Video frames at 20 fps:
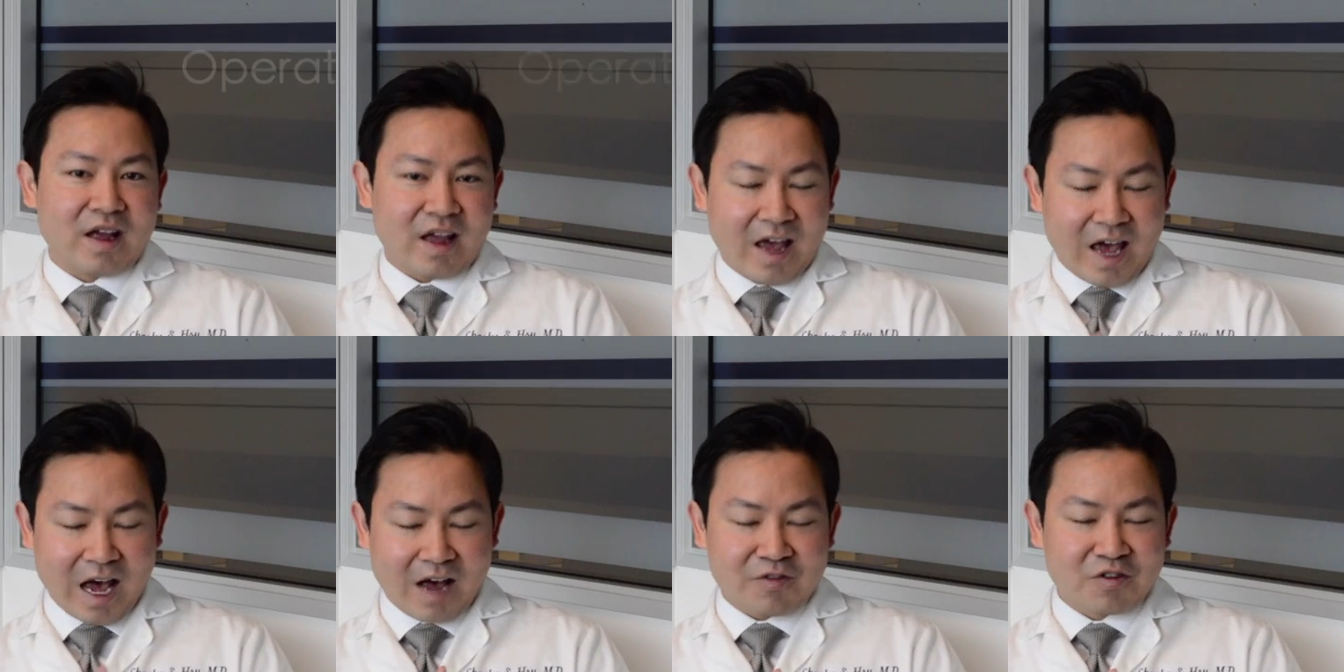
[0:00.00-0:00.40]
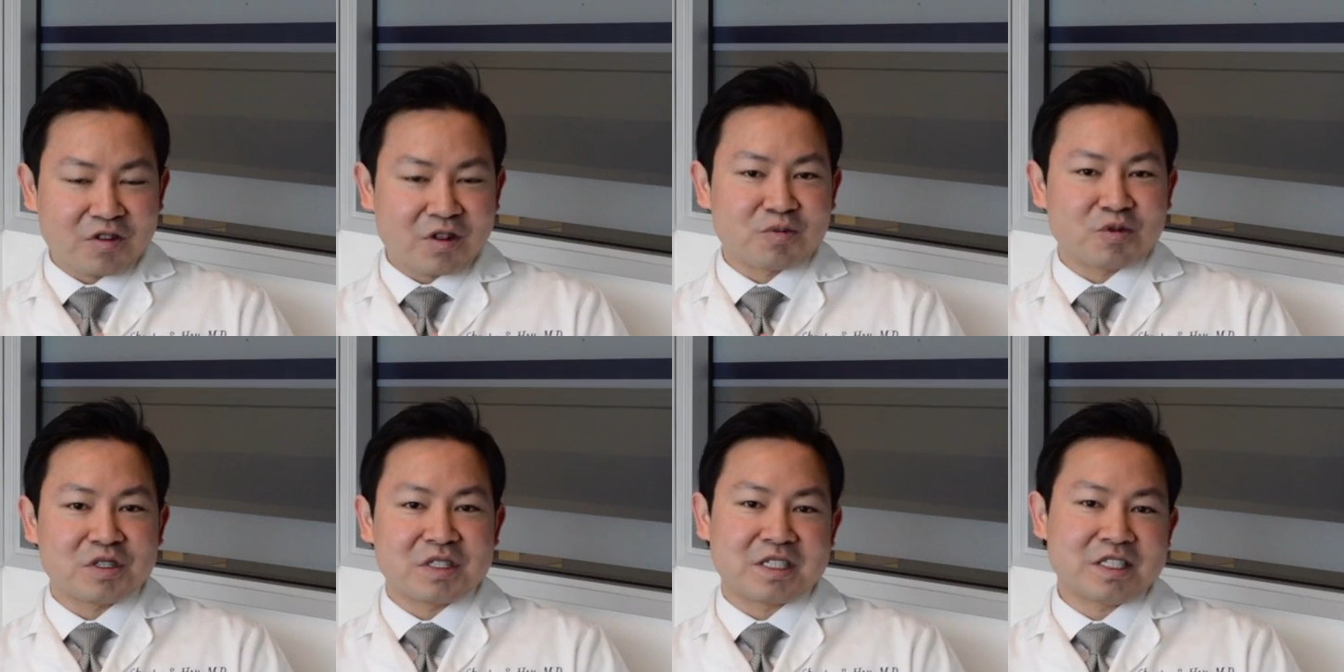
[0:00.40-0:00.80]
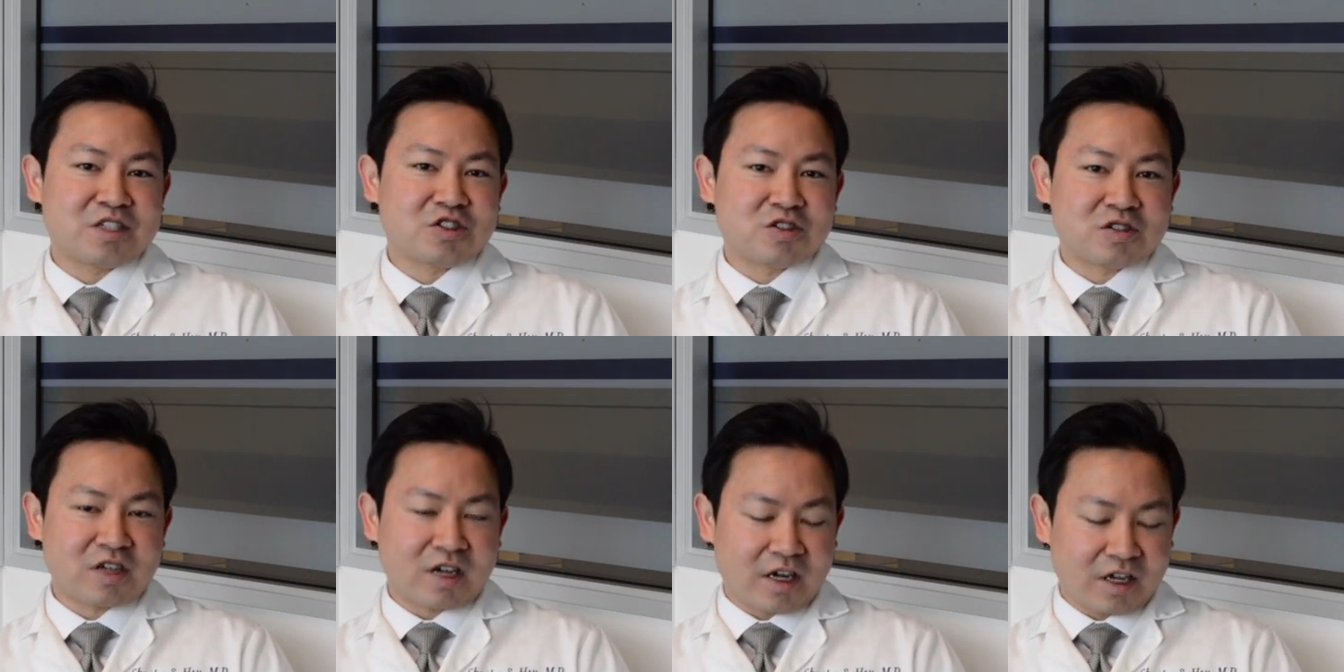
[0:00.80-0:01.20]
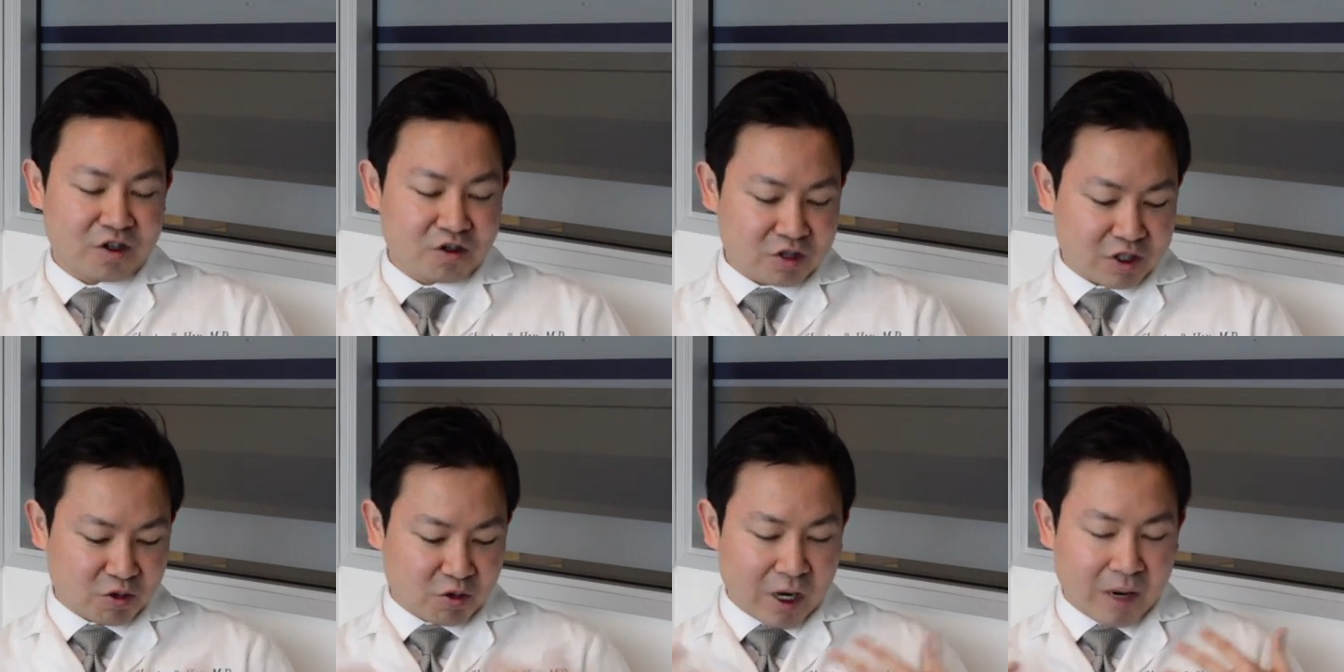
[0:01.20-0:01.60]
After the procedure, I
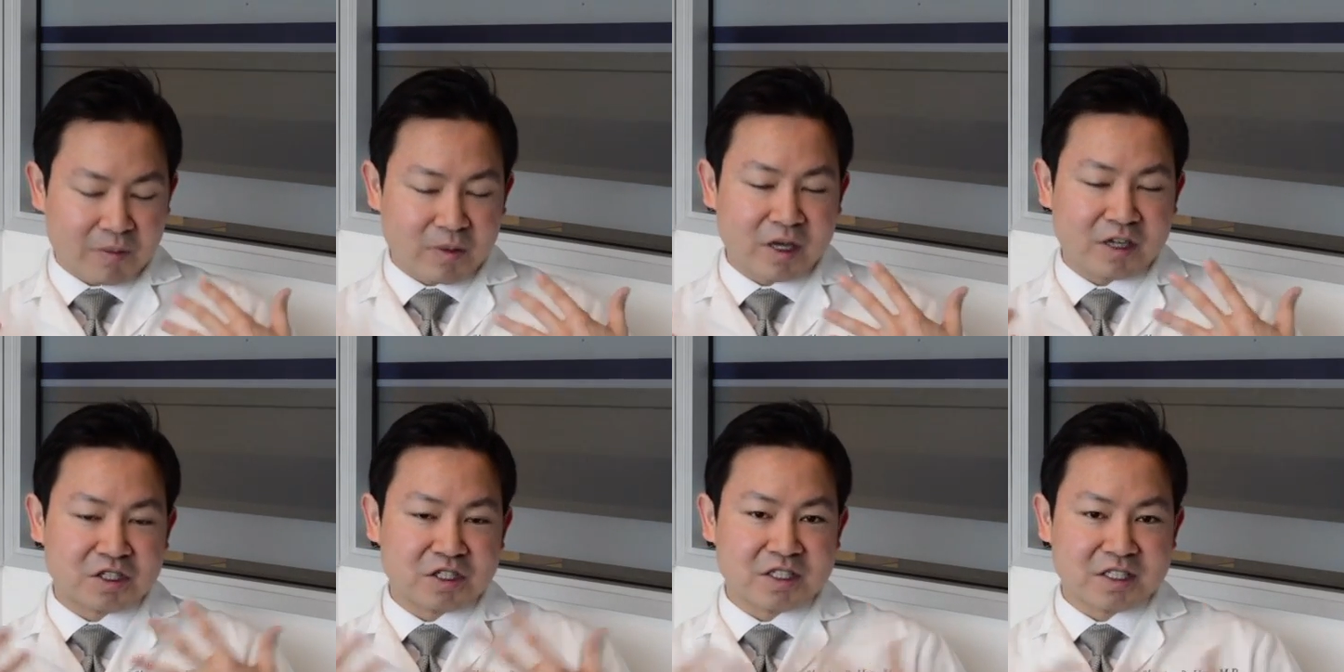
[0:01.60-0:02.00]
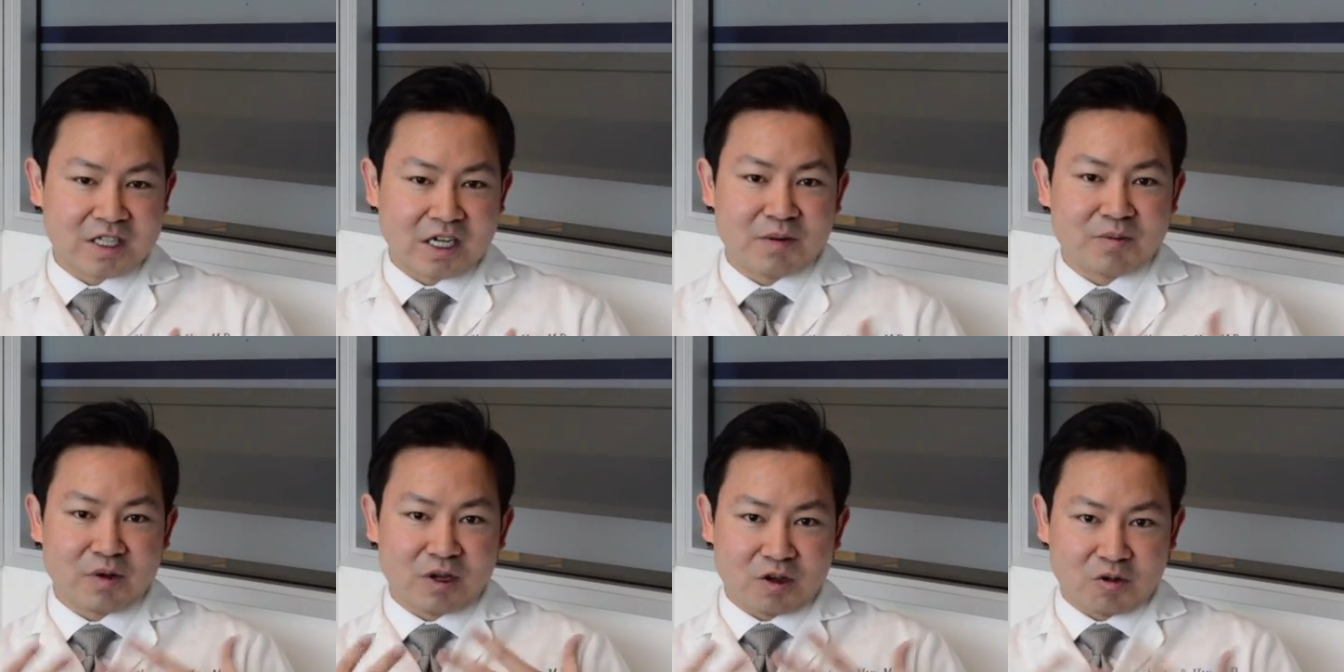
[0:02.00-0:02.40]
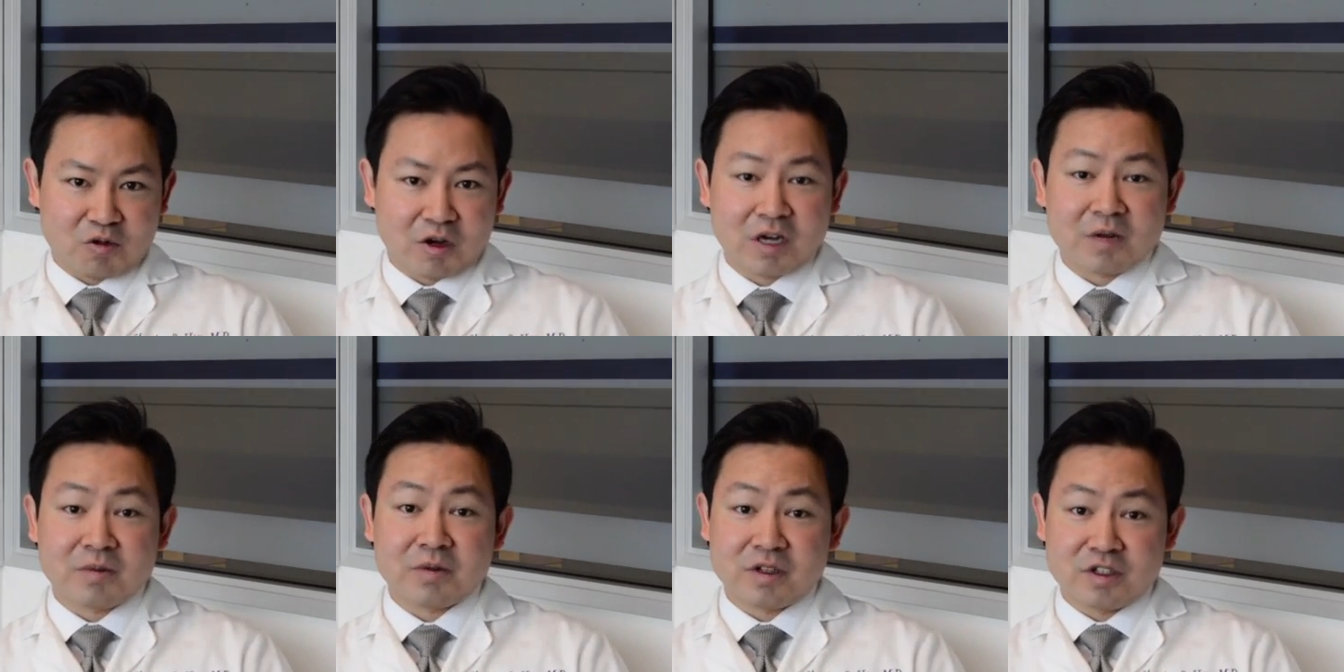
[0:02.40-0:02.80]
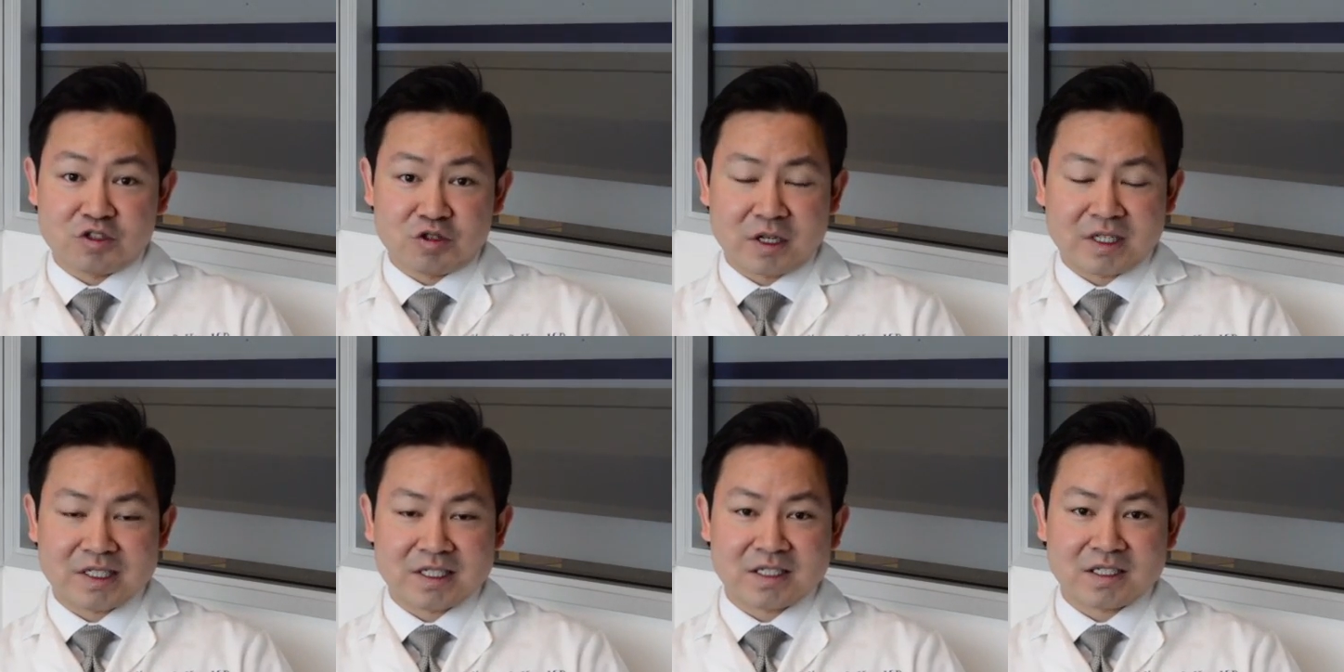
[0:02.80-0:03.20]
usually wrap patients up in quite a bit of
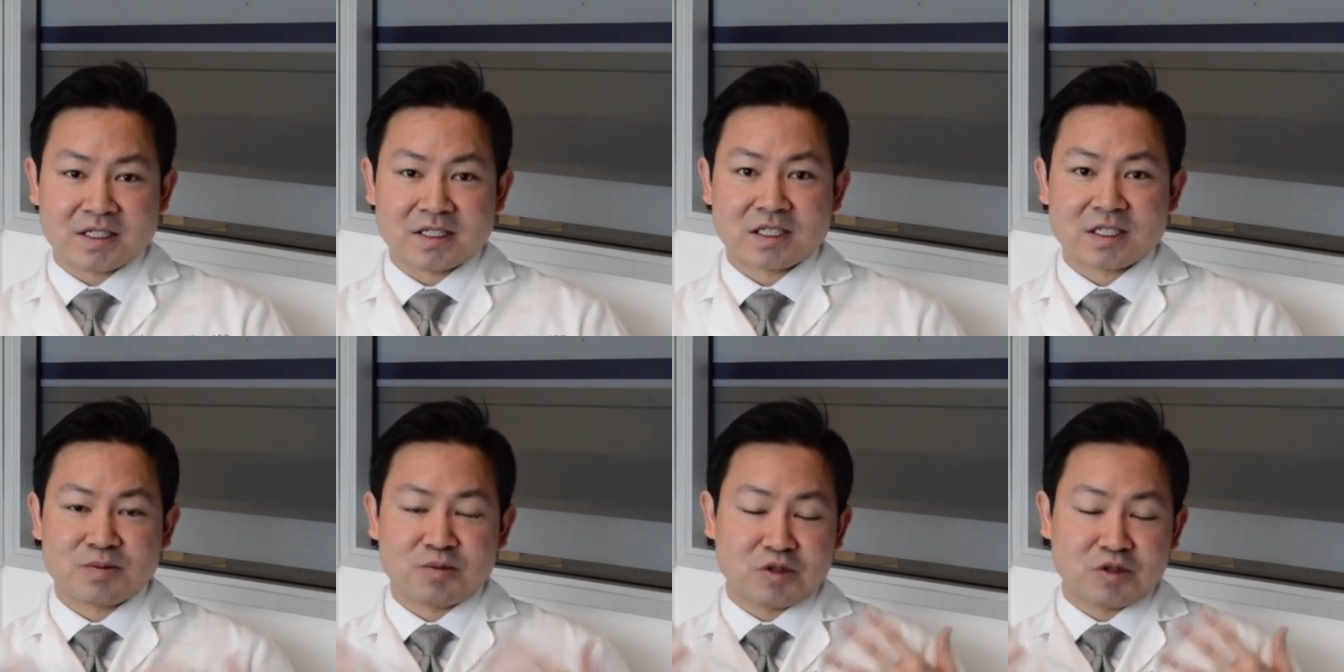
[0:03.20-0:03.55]
dressings,